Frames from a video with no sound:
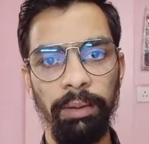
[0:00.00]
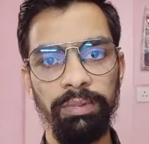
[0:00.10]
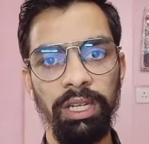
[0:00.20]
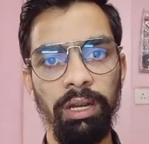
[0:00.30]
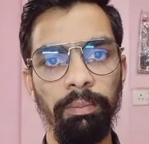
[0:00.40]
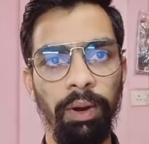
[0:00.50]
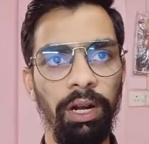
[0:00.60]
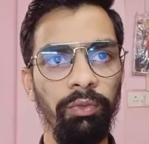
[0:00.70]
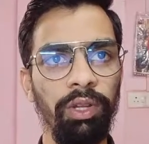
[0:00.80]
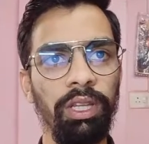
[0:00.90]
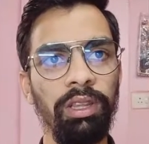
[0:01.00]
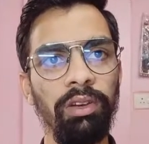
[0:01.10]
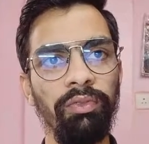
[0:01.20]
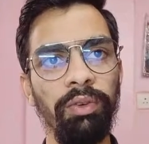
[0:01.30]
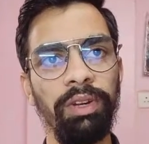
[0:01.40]
capturing part within
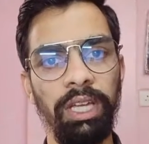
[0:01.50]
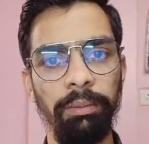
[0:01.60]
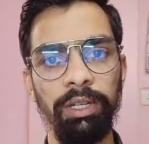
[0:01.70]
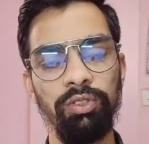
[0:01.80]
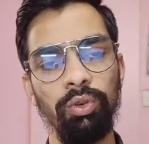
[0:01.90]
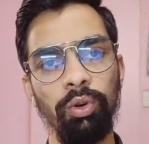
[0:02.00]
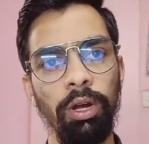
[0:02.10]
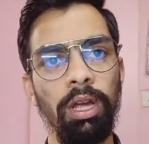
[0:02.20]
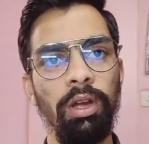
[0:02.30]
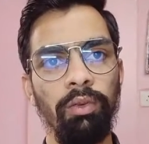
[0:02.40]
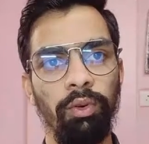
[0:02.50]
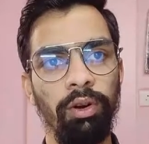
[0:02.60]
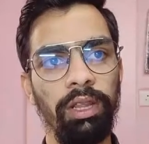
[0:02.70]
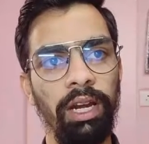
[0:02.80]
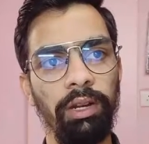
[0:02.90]
the 50 image, so
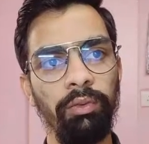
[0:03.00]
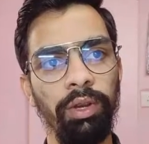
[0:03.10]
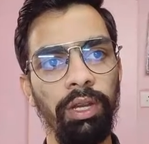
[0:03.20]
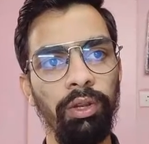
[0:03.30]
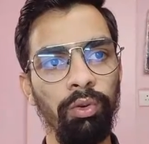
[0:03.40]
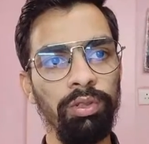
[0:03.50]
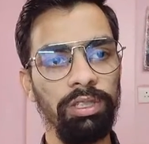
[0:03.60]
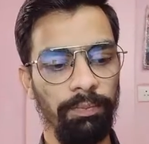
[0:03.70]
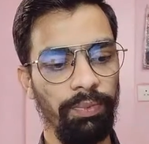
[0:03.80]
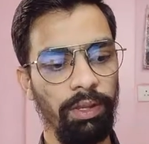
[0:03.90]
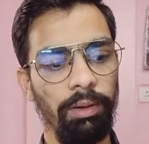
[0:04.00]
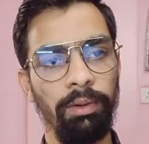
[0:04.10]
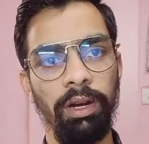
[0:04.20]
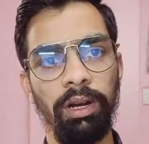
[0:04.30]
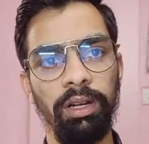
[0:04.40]
for that we use
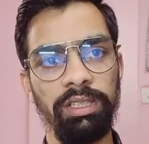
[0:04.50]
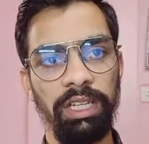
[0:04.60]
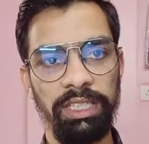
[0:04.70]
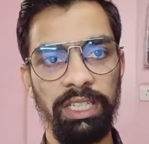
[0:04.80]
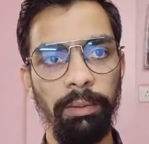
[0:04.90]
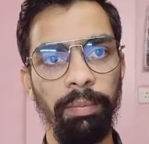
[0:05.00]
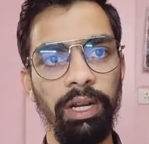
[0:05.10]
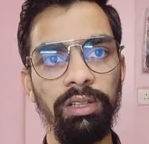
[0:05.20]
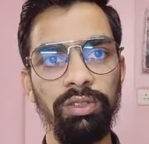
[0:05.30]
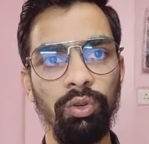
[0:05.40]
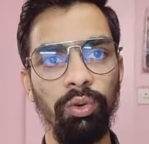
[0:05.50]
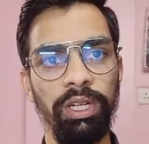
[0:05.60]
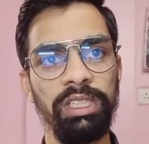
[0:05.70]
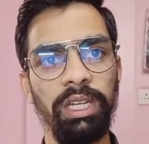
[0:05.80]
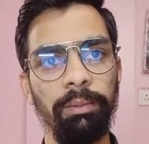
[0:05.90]
escape button. So
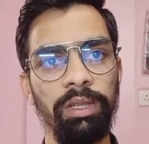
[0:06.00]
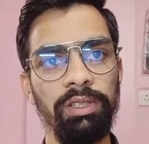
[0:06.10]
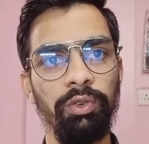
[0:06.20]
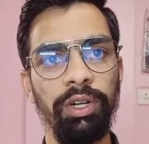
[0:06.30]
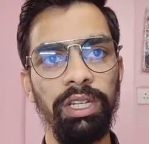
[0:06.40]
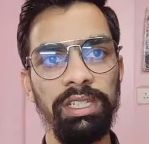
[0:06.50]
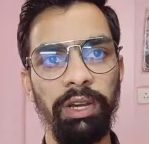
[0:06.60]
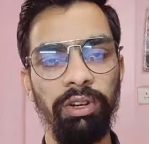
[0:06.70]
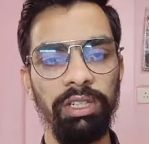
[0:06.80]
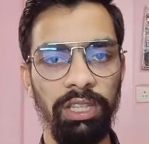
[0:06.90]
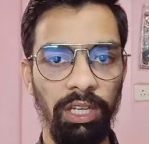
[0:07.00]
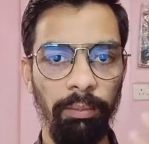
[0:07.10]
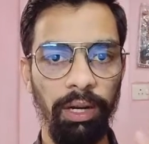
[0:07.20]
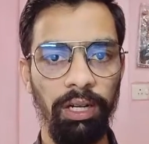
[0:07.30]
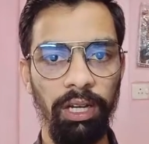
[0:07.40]
escape, this 27 is
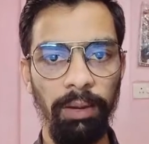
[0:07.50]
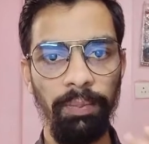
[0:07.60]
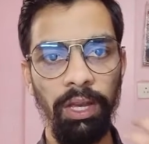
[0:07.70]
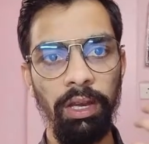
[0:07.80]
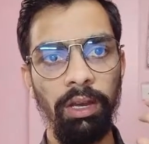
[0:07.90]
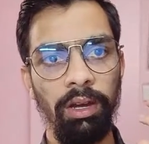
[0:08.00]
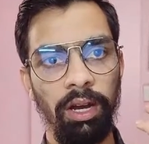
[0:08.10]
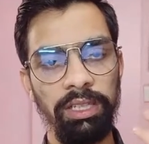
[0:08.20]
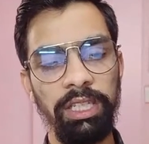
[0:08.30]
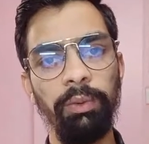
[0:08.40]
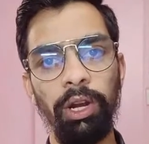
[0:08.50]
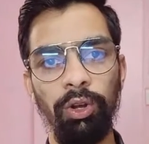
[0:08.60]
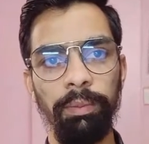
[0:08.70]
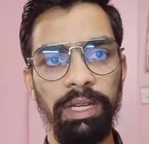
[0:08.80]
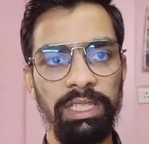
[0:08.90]
nothing but the ASCII
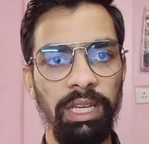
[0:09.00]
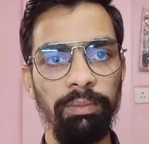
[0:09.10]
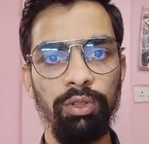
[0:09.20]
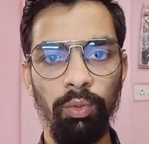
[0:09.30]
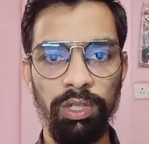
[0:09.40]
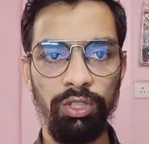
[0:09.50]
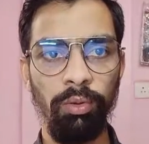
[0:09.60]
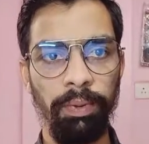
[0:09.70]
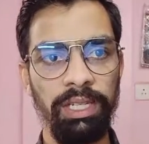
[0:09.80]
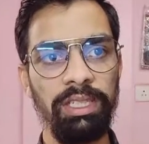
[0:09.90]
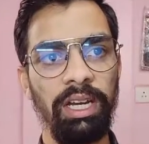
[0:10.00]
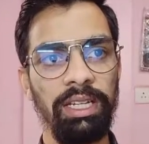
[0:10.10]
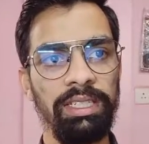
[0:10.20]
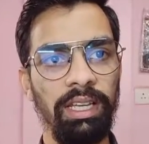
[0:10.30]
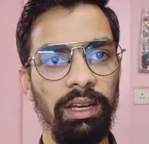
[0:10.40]
value of escape. So once you press the
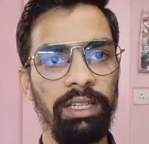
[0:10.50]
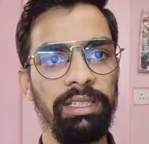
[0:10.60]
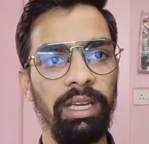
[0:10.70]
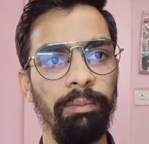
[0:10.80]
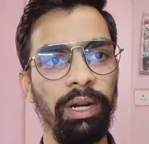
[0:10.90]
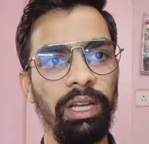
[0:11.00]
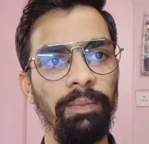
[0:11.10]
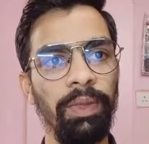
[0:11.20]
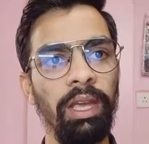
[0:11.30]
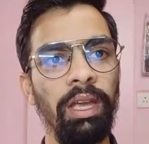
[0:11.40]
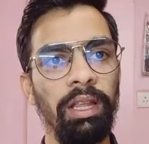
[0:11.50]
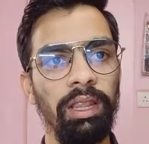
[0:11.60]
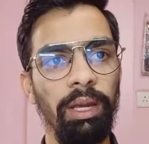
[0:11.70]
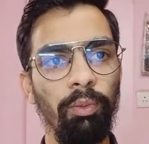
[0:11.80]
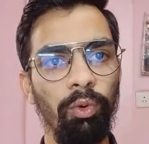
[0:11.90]
escape button,
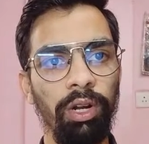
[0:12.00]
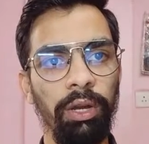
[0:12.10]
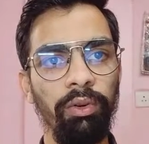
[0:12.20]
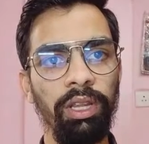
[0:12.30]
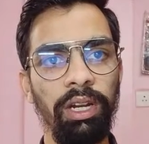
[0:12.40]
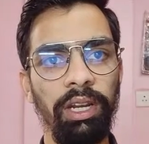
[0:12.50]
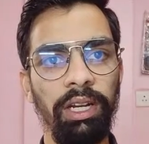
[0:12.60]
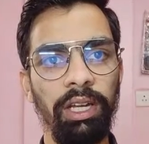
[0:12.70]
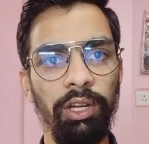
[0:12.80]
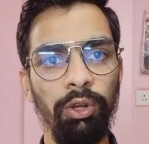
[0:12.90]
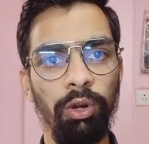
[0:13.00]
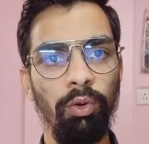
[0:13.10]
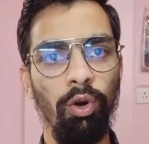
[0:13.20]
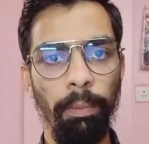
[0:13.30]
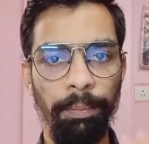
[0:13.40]
then whatever the data you
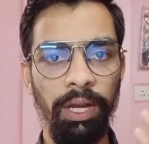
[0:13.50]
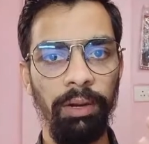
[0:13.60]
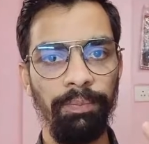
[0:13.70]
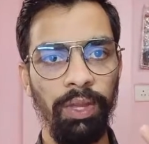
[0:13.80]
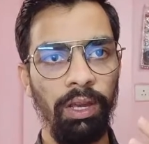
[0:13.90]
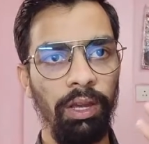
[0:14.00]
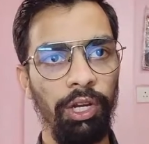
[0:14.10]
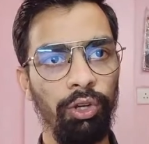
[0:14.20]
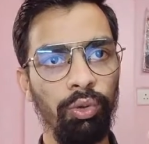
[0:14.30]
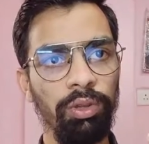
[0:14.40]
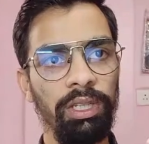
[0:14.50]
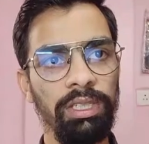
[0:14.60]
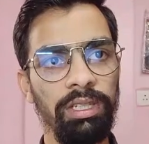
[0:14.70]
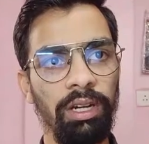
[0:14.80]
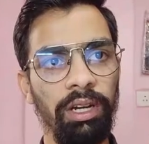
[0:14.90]
have copied into
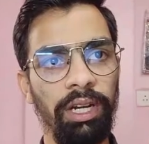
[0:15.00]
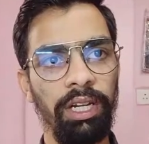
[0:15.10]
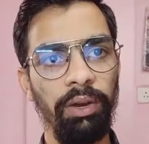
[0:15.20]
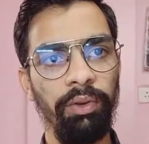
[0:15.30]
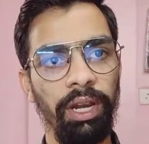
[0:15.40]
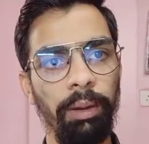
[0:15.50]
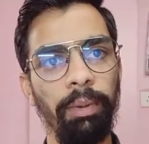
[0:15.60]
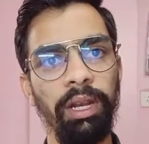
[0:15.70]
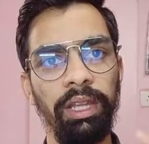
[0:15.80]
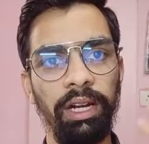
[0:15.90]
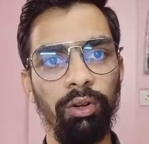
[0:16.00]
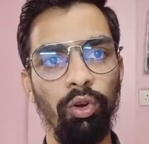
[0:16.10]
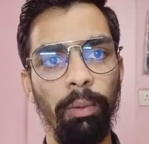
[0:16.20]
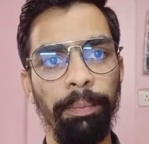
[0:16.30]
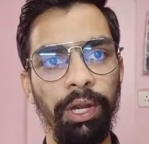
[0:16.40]
this data variable, that
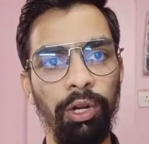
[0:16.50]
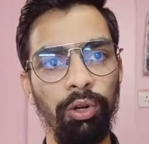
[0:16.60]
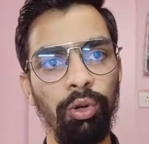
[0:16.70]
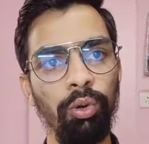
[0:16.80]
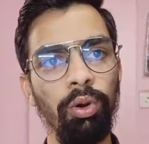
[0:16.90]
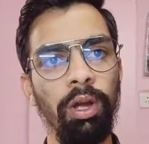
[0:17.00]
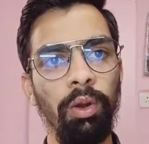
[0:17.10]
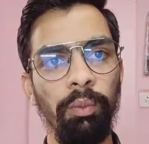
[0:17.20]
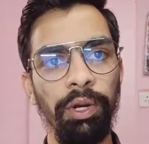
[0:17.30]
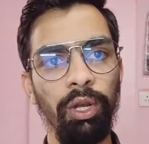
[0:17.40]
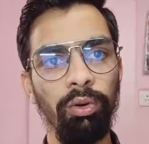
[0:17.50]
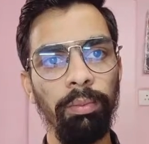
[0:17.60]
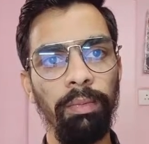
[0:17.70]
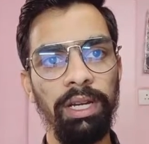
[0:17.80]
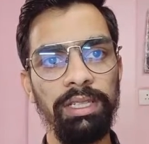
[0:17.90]
copy into
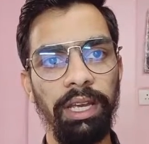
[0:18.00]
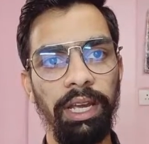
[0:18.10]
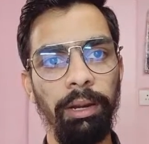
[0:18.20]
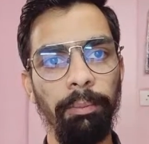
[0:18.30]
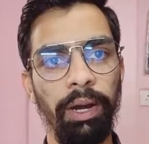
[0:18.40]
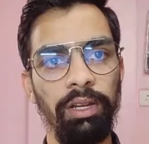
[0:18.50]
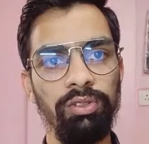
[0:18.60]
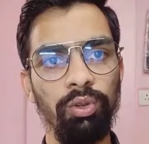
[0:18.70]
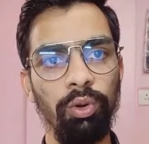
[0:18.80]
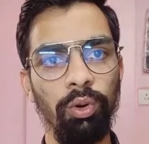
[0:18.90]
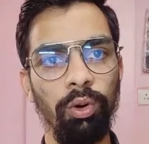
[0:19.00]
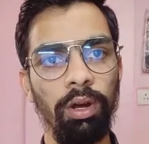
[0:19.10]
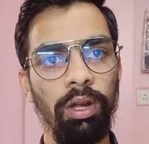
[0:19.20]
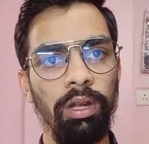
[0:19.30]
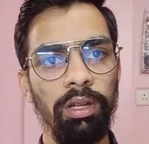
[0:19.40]
without mask npy.
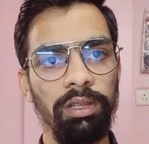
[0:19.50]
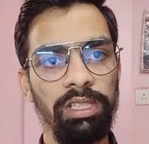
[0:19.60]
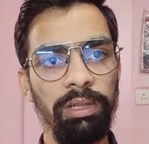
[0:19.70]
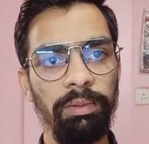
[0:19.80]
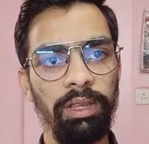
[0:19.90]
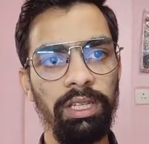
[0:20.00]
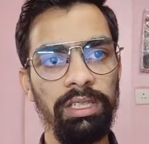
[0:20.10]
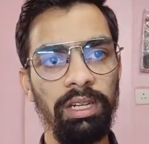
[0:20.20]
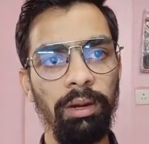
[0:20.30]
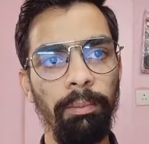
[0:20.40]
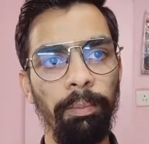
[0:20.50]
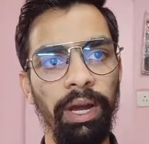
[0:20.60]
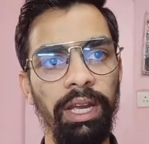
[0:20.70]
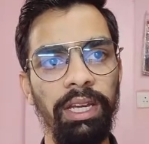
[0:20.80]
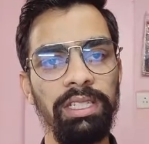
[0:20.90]
So see, this
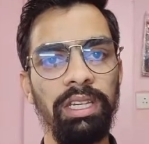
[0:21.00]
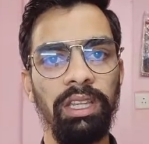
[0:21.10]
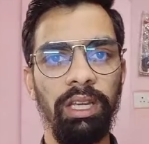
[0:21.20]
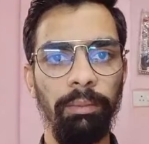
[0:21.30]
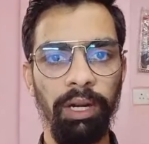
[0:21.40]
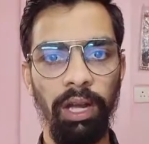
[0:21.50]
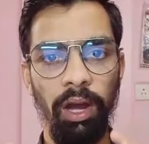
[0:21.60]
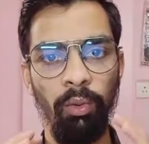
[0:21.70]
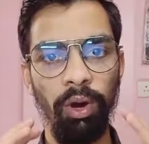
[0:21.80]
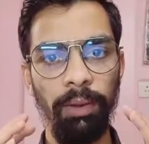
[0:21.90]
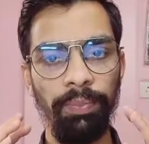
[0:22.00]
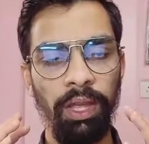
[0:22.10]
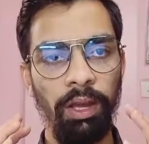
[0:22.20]
numpy is nothing but our